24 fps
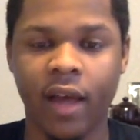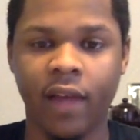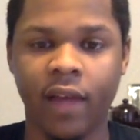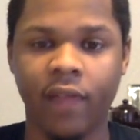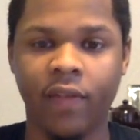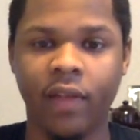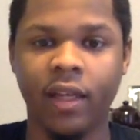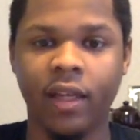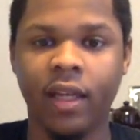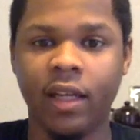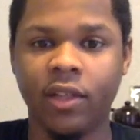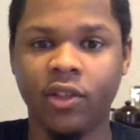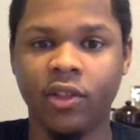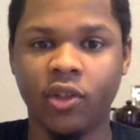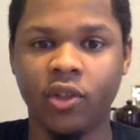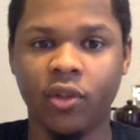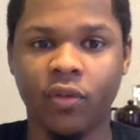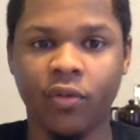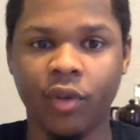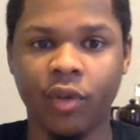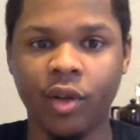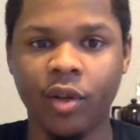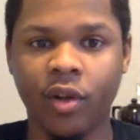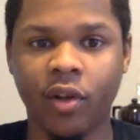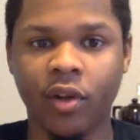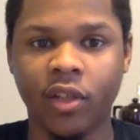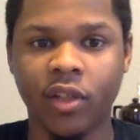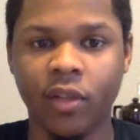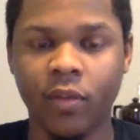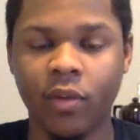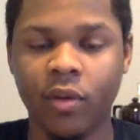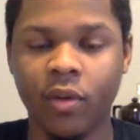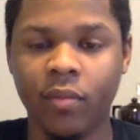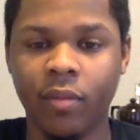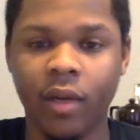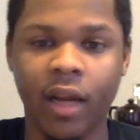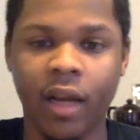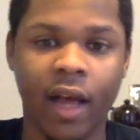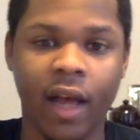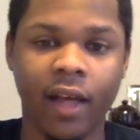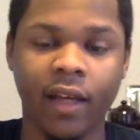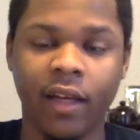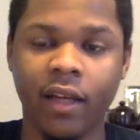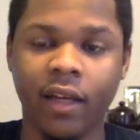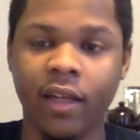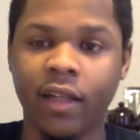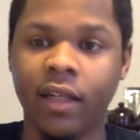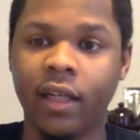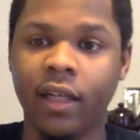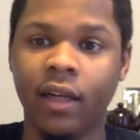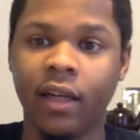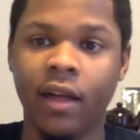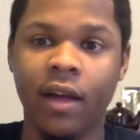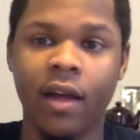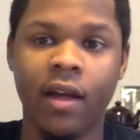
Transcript: if he didn't shoot free throws, he wouldn't be that good.